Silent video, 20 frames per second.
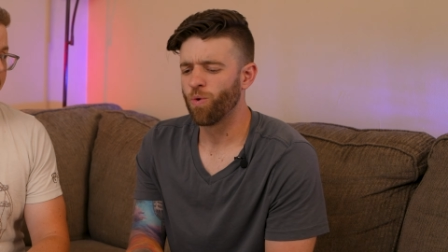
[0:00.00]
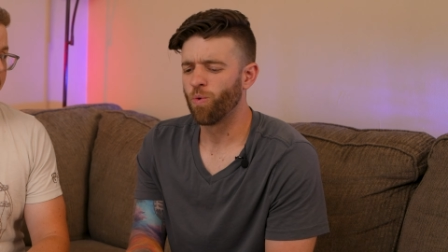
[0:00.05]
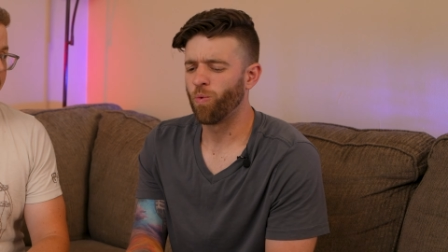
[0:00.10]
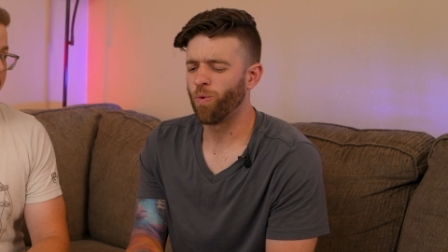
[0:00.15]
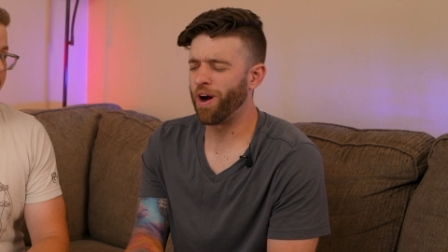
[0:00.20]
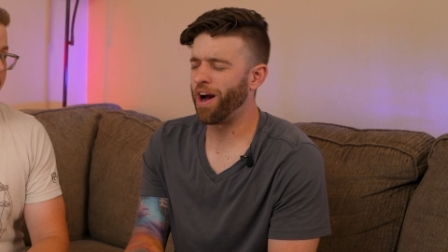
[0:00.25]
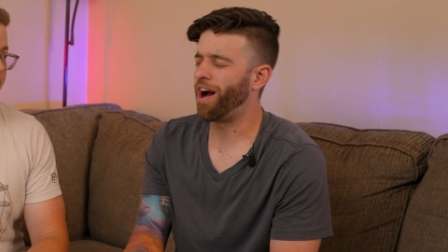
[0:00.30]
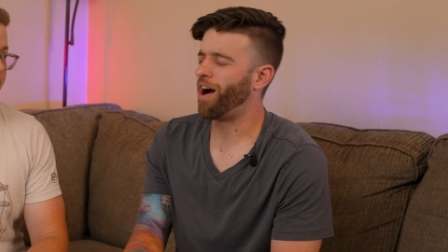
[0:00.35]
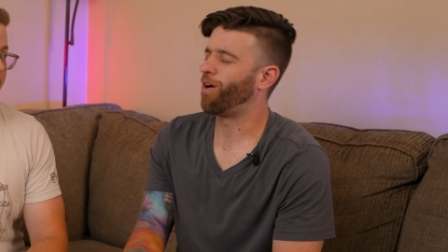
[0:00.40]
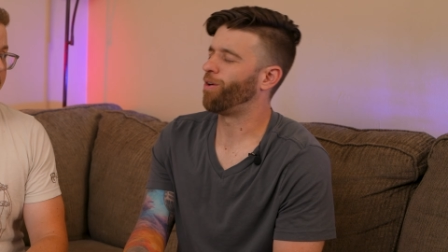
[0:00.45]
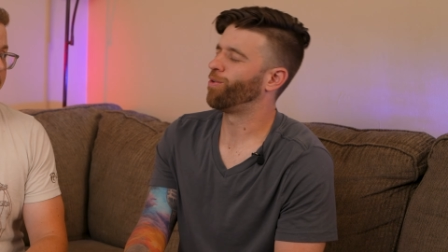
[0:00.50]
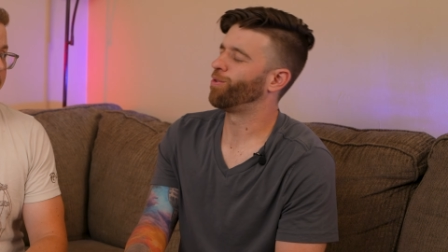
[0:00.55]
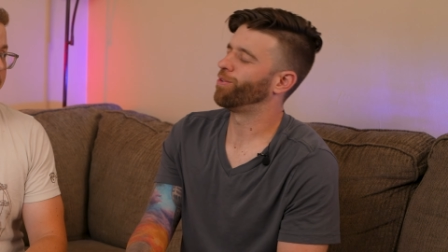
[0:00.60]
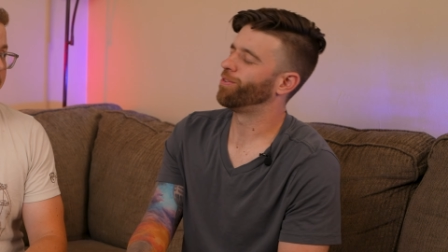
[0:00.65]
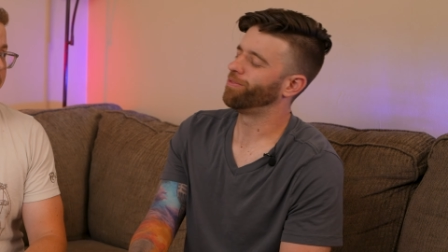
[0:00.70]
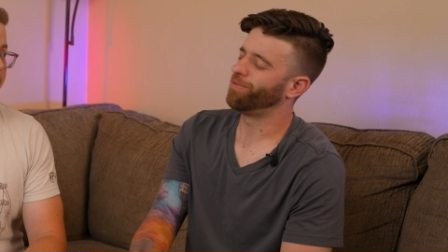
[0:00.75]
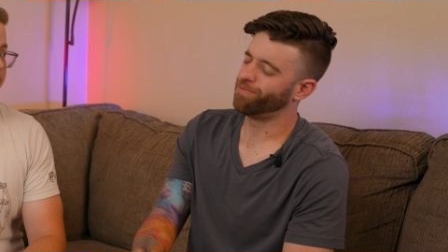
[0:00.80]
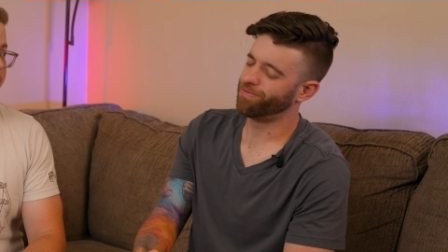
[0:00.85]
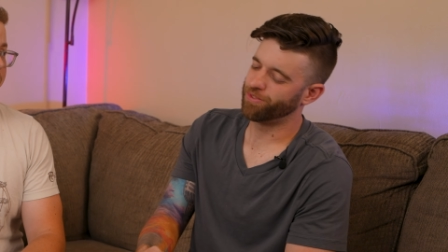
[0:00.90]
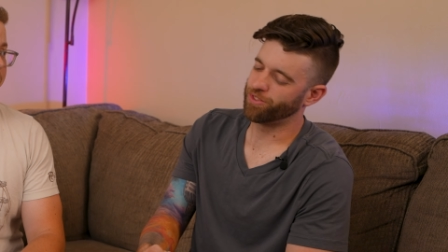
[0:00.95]
Wow.
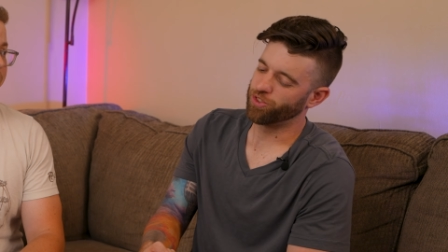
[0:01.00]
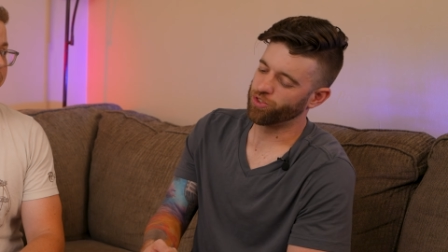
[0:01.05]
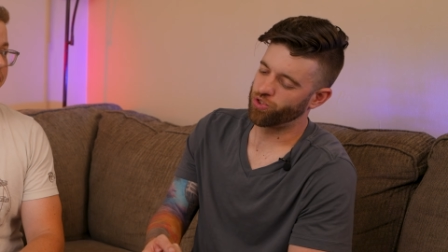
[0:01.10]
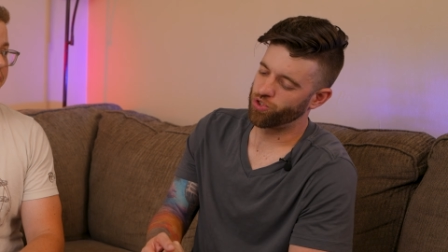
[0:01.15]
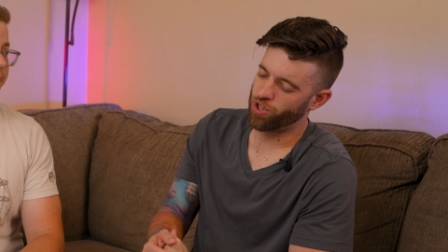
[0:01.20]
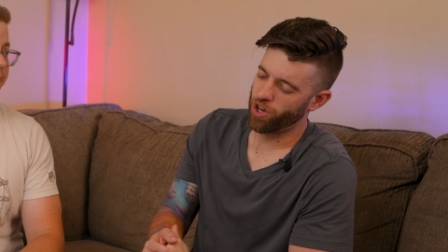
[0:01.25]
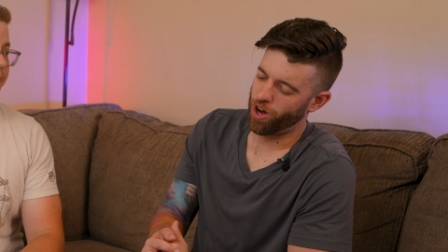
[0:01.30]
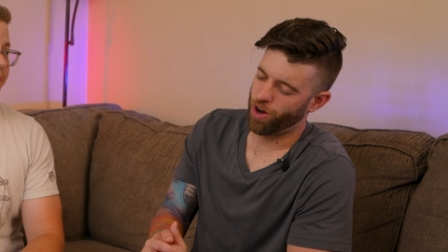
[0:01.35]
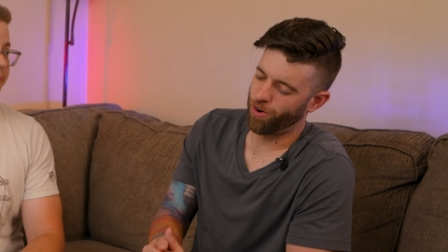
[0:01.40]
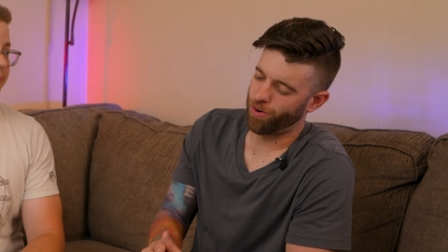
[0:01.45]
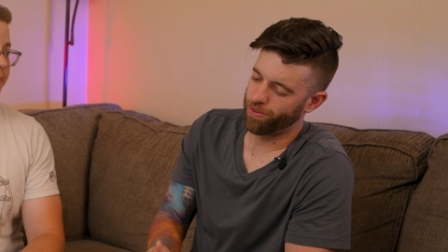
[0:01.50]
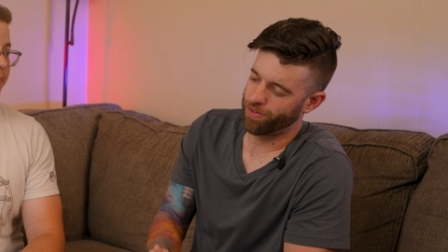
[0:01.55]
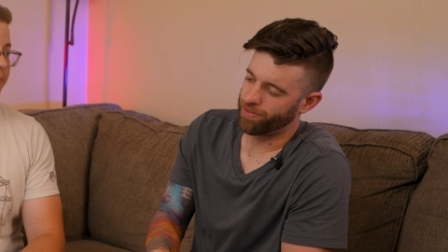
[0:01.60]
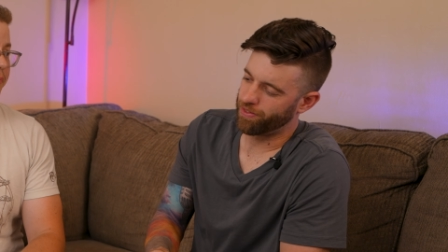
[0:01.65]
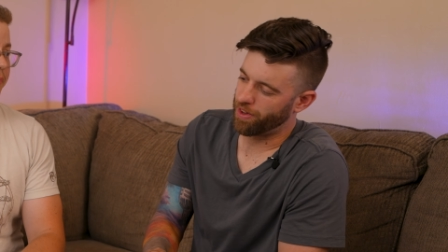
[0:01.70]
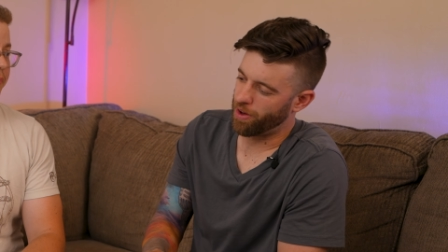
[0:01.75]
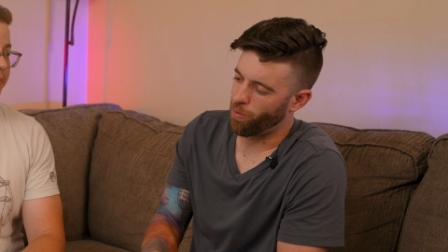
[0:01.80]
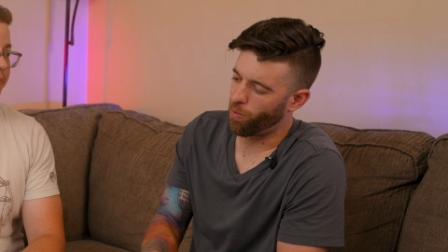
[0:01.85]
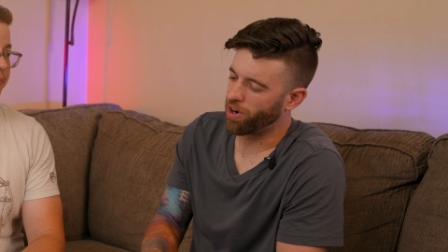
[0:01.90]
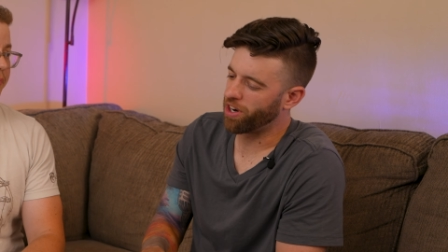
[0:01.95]
So,
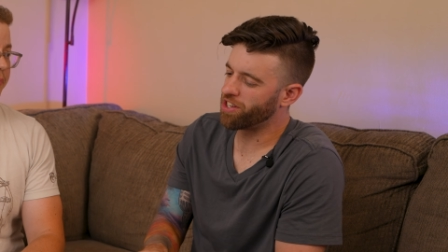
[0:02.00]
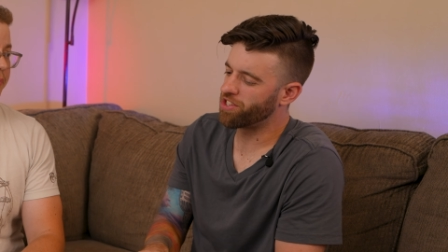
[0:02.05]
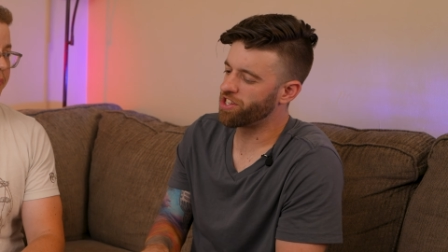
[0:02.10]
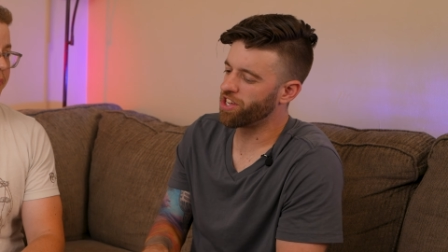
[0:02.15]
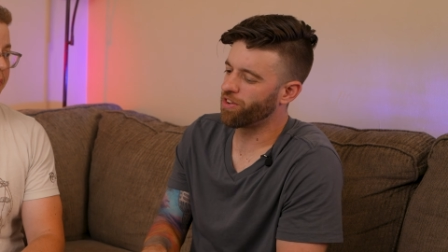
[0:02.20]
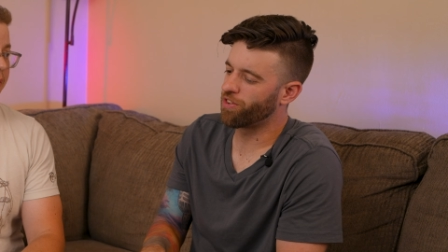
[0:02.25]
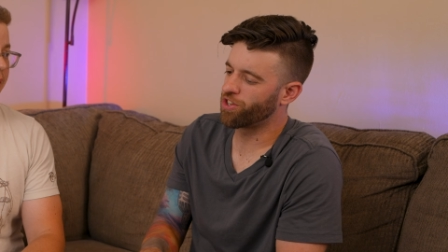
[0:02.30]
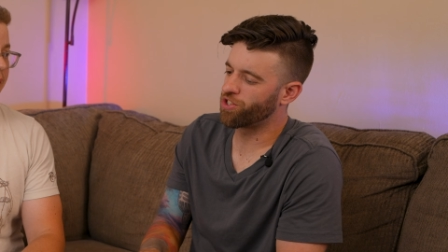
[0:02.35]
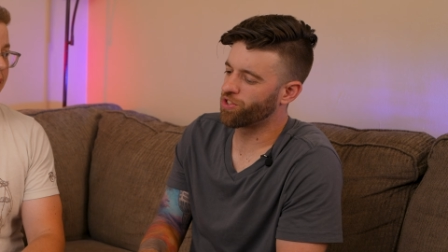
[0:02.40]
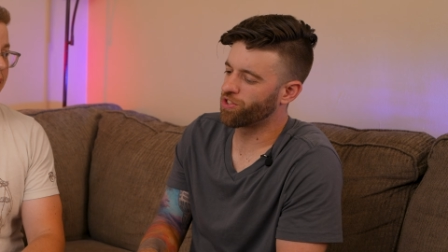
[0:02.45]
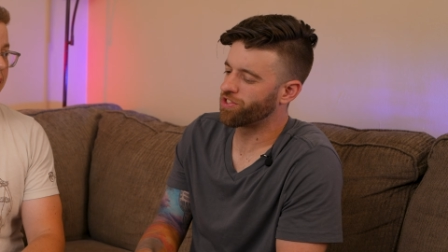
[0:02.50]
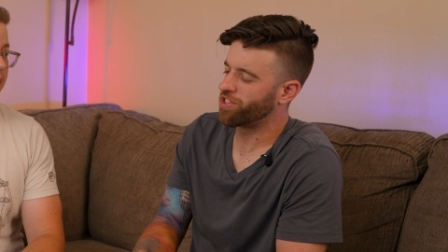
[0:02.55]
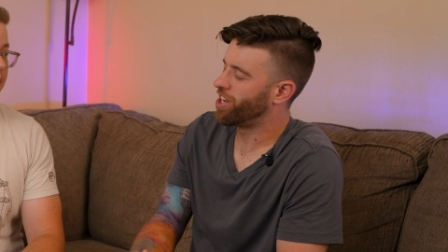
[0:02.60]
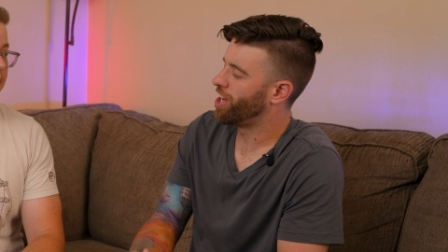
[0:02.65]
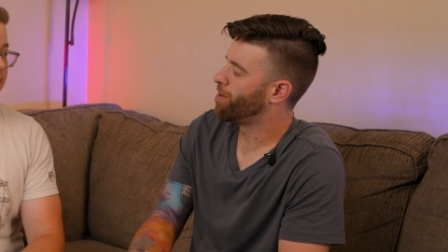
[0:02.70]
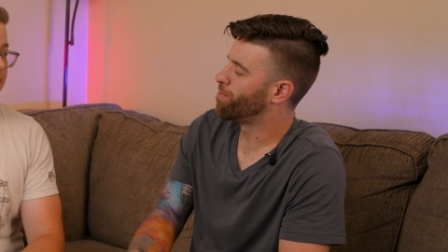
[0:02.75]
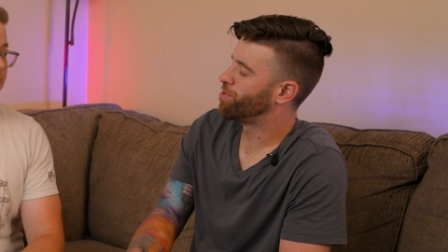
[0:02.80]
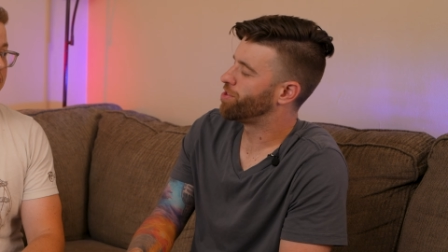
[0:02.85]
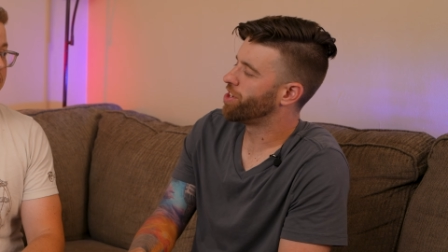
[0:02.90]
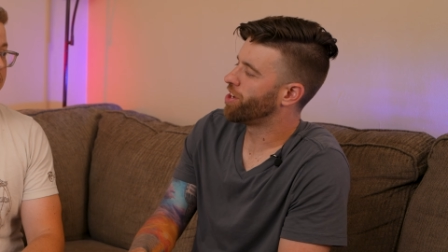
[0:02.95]
what is the original
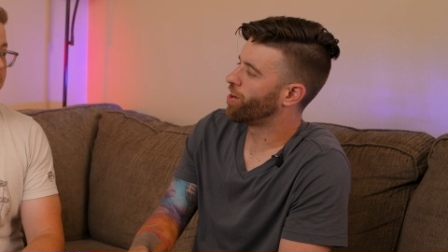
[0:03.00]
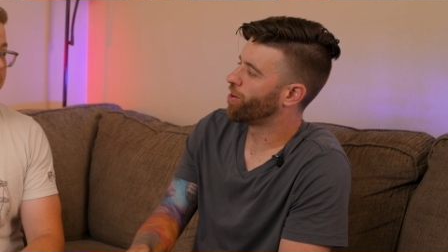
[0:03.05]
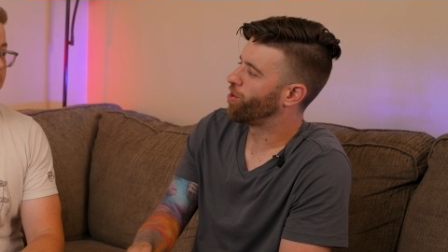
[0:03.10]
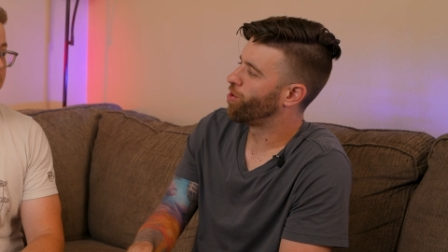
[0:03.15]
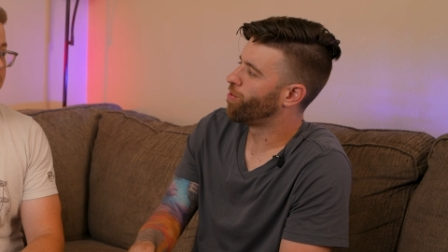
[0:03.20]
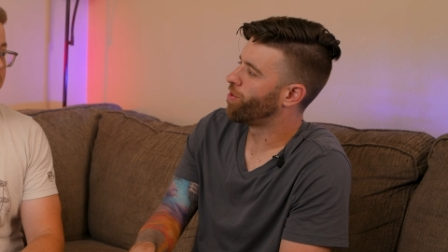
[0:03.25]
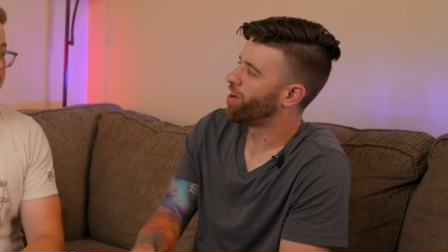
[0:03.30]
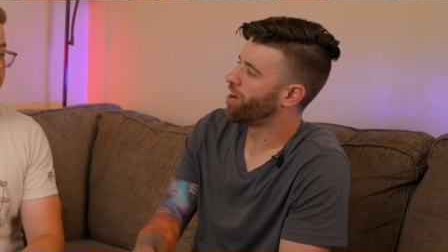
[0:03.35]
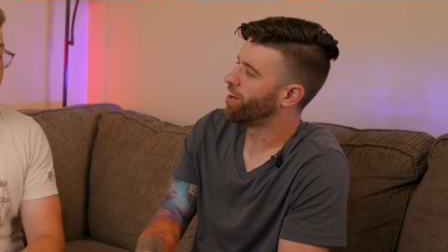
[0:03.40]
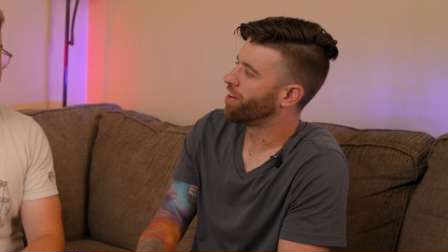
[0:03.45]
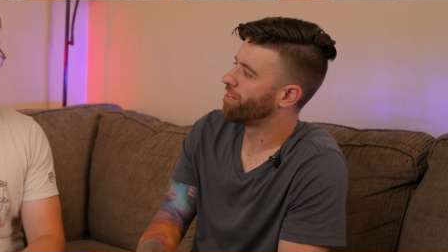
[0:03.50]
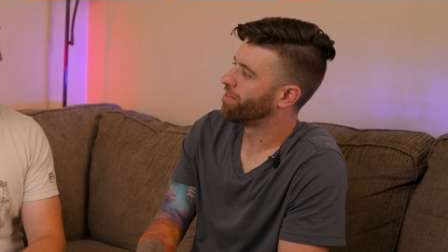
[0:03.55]
CMC on Kuon?